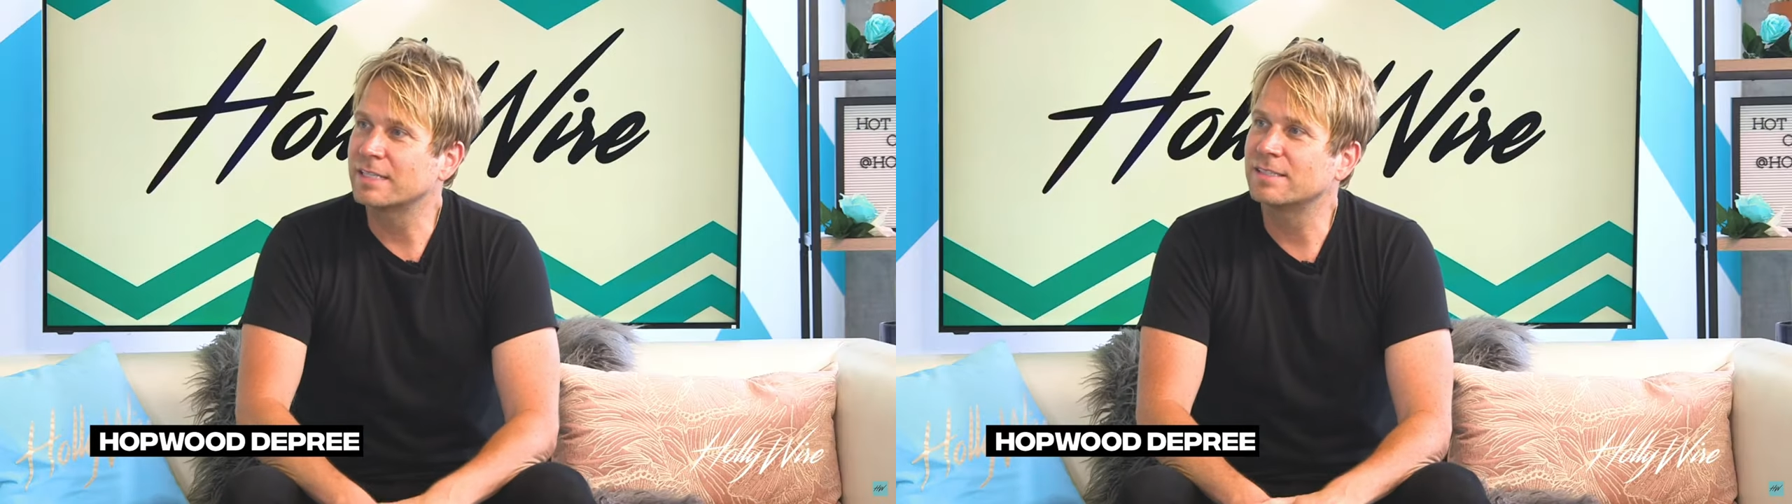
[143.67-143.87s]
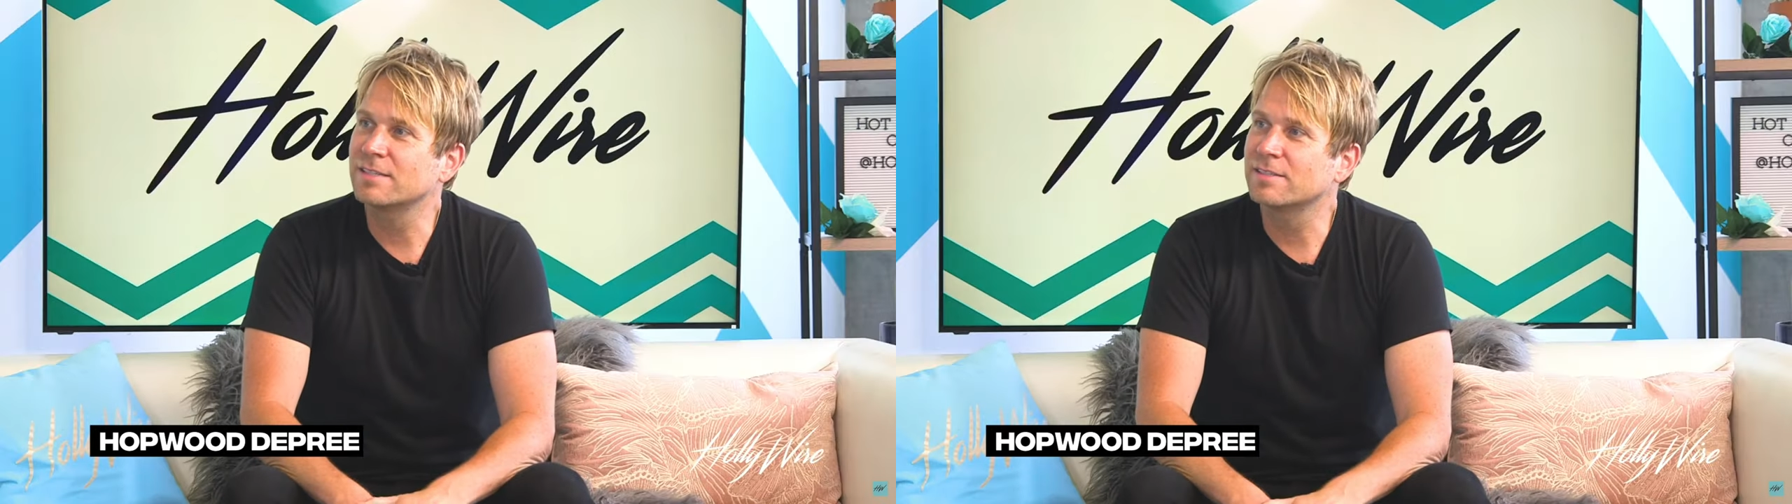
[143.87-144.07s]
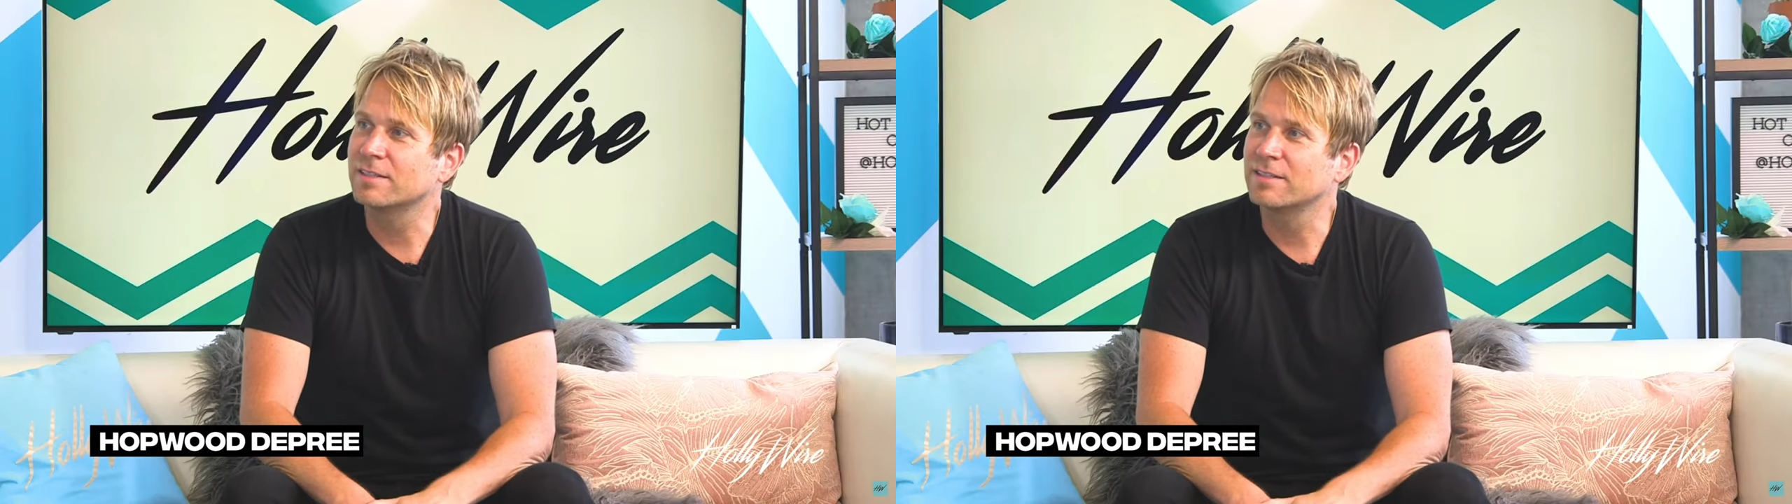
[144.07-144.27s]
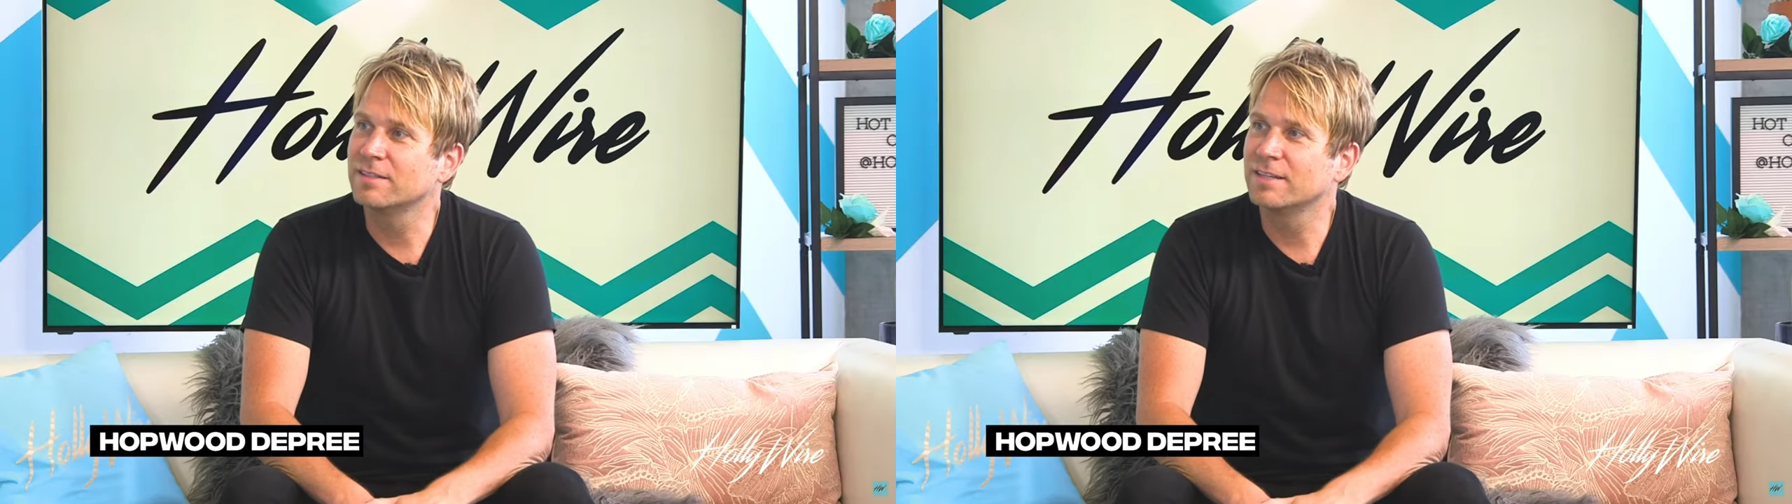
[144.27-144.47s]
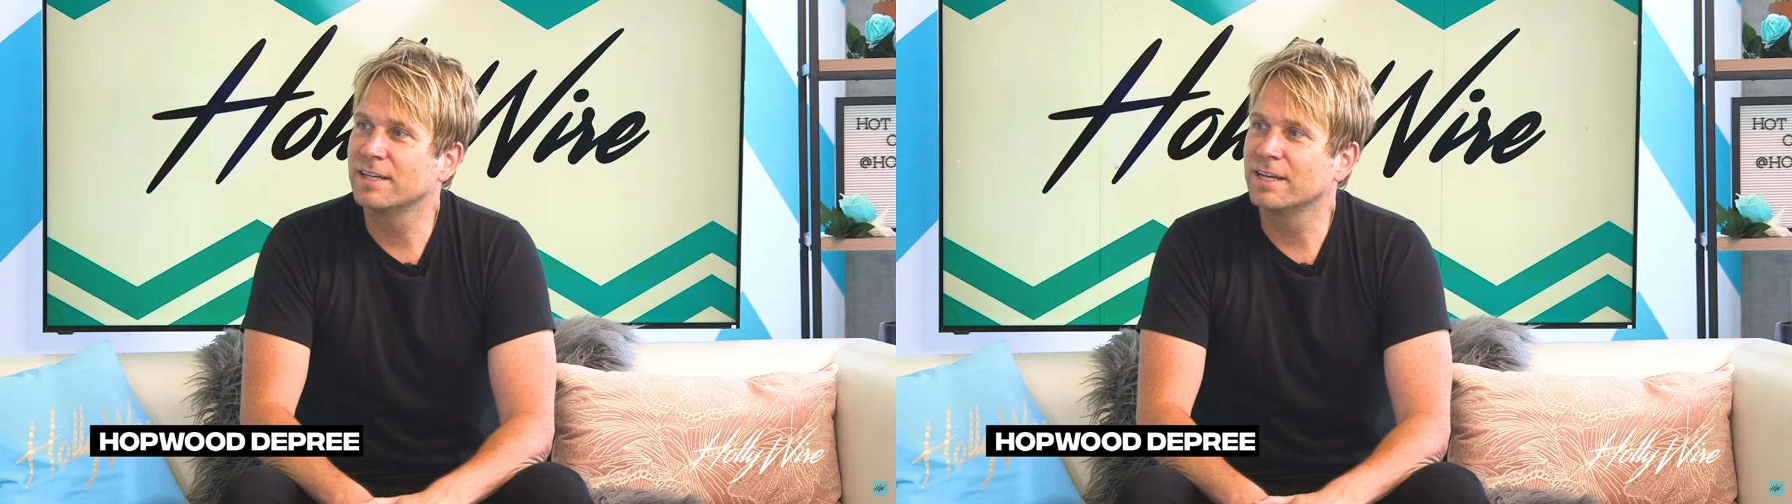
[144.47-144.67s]
existed.
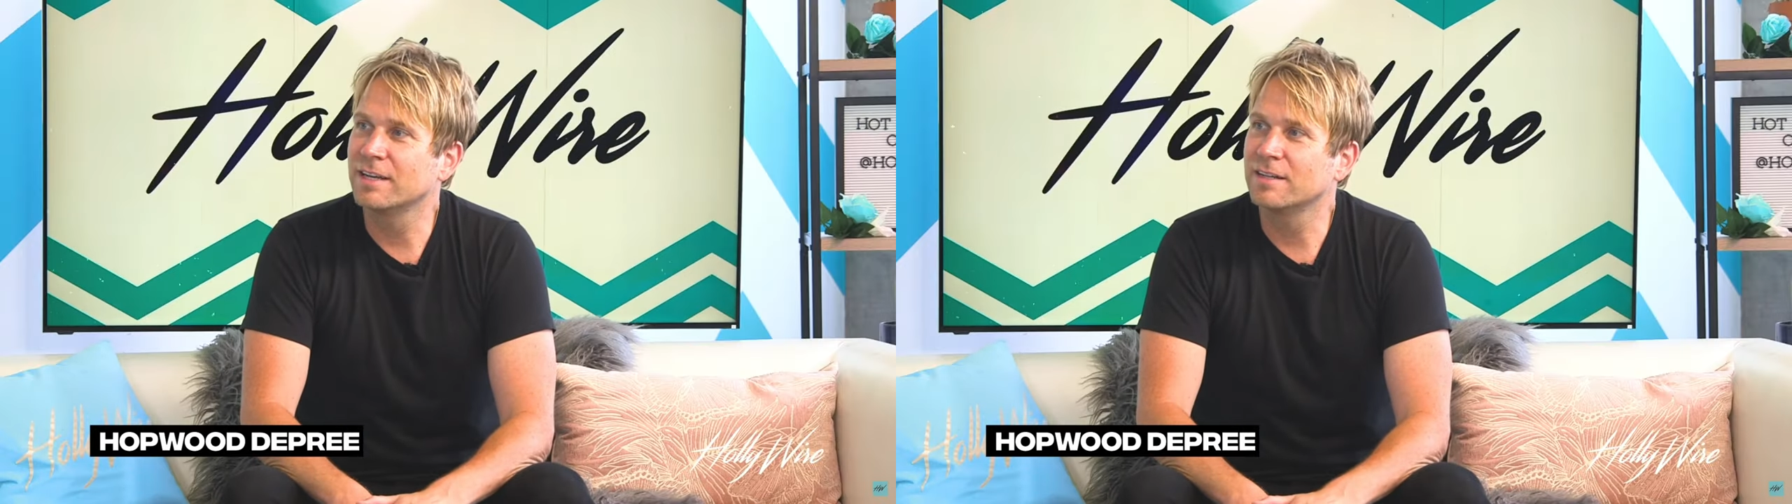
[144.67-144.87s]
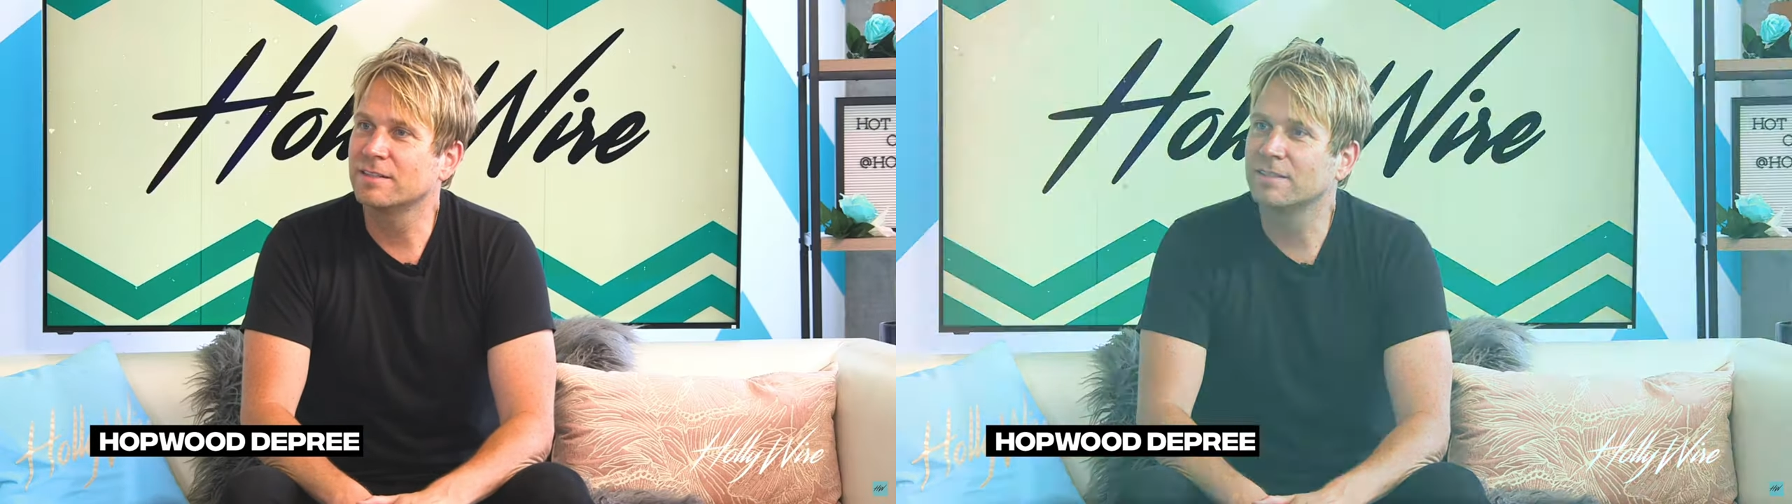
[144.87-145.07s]
And